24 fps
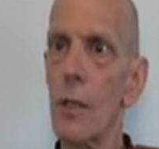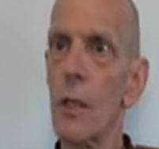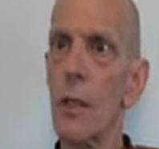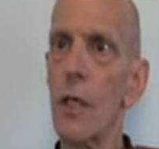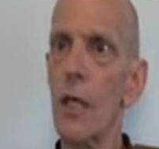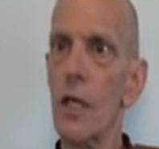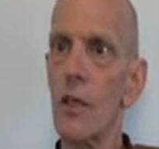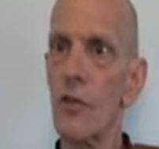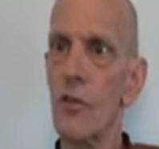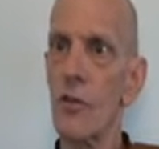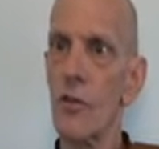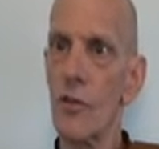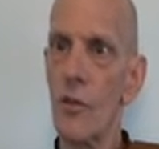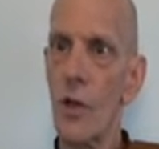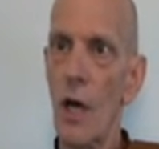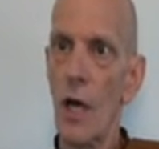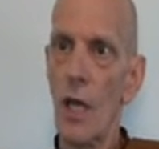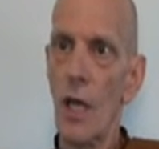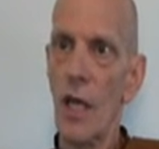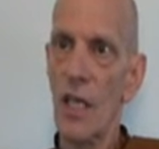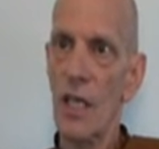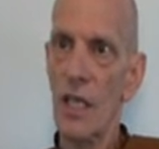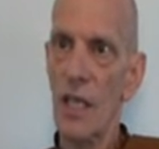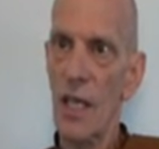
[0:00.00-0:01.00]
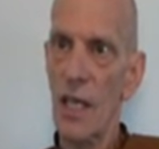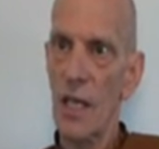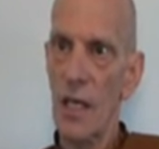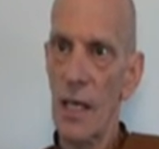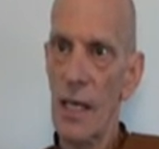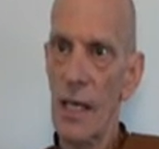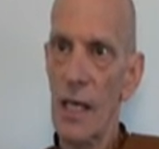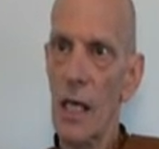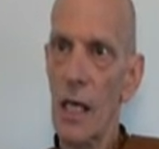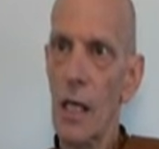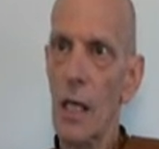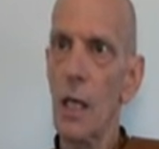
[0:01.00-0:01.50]
to get stuck and
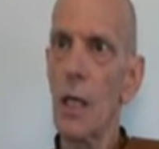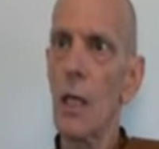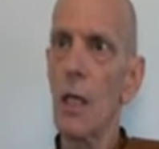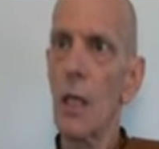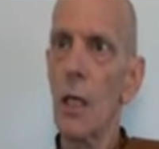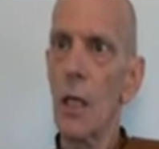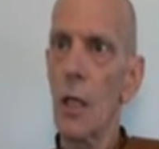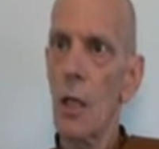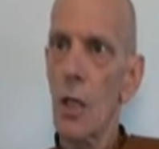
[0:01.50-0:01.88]
cling